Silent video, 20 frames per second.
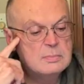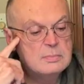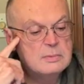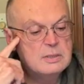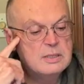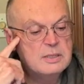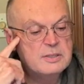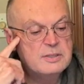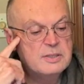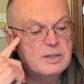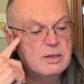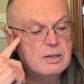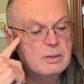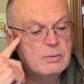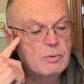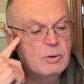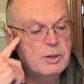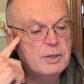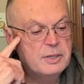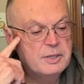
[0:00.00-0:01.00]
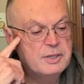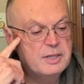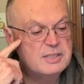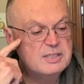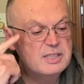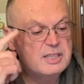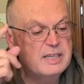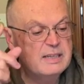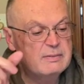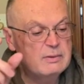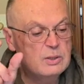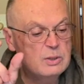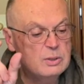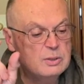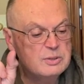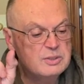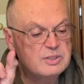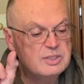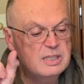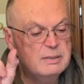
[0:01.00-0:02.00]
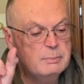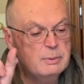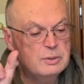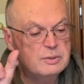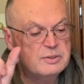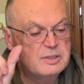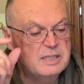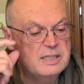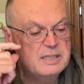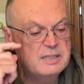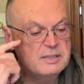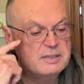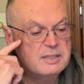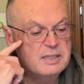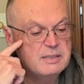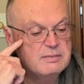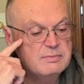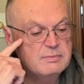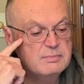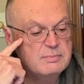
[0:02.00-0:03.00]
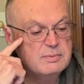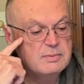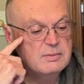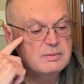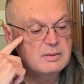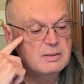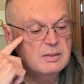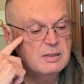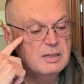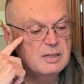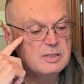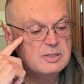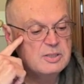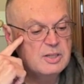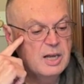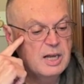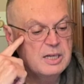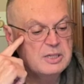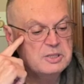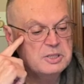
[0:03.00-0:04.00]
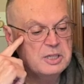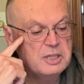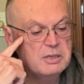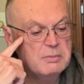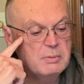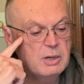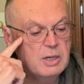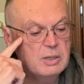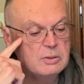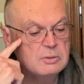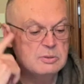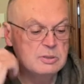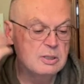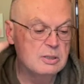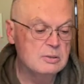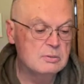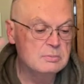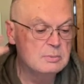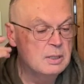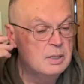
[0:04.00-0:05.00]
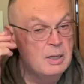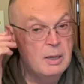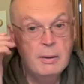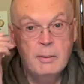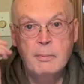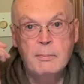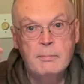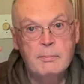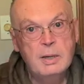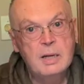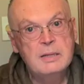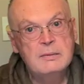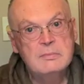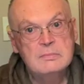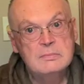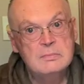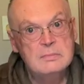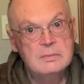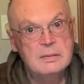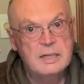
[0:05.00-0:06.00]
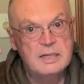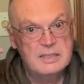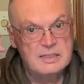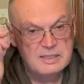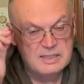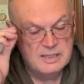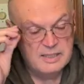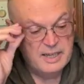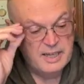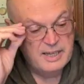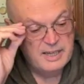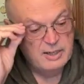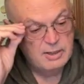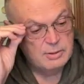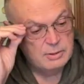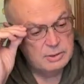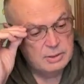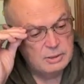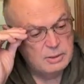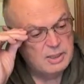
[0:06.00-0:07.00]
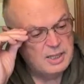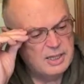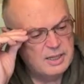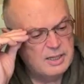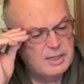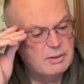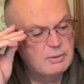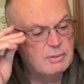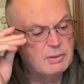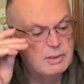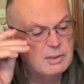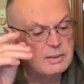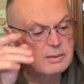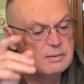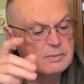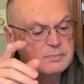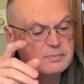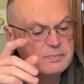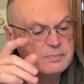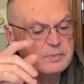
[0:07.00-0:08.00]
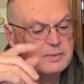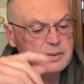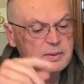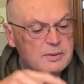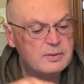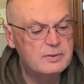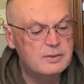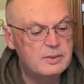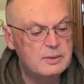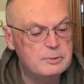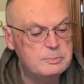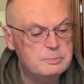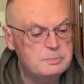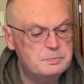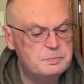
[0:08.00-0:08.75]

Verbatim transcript: is the only one that doesn't have the little symbol saying that it's non-GMO. So, but like I said, how are you going to do that anyway? So